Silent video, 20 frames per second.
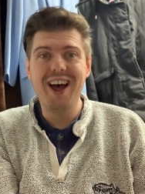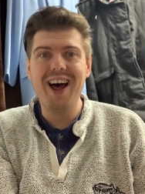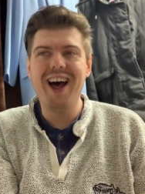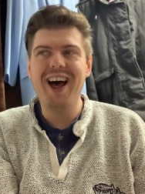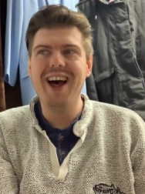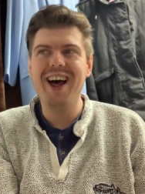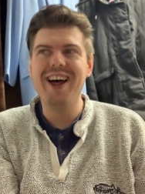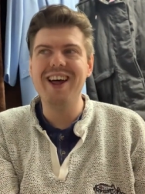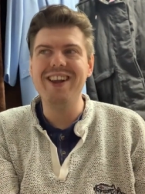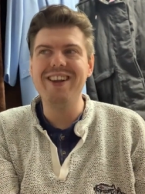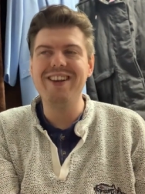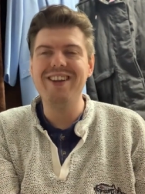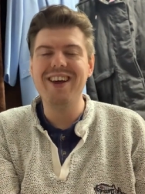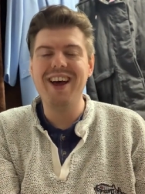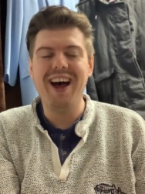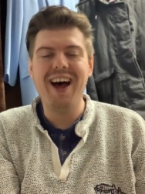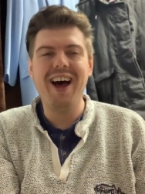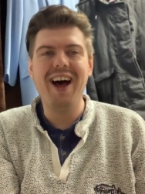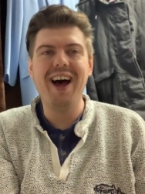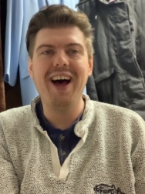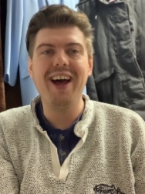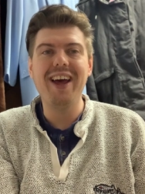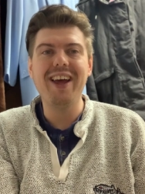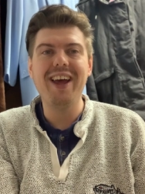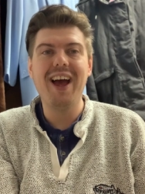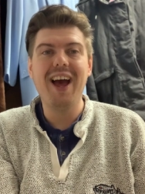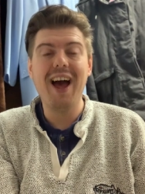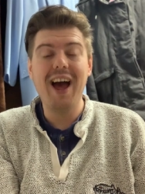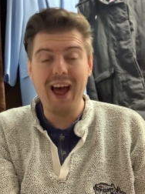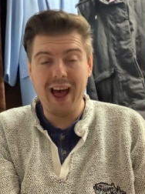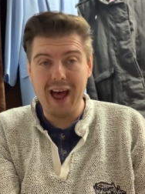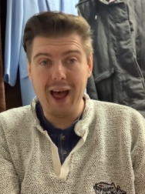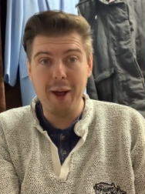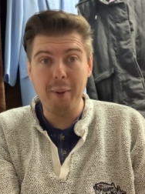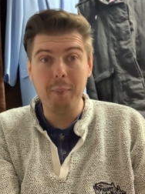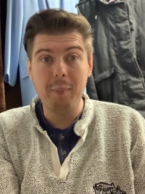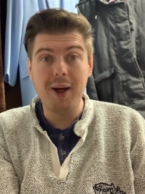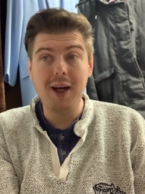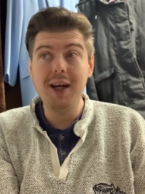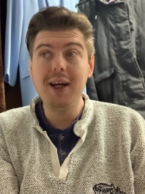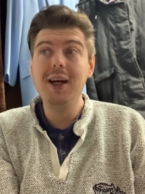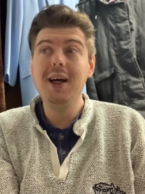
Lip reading: And I am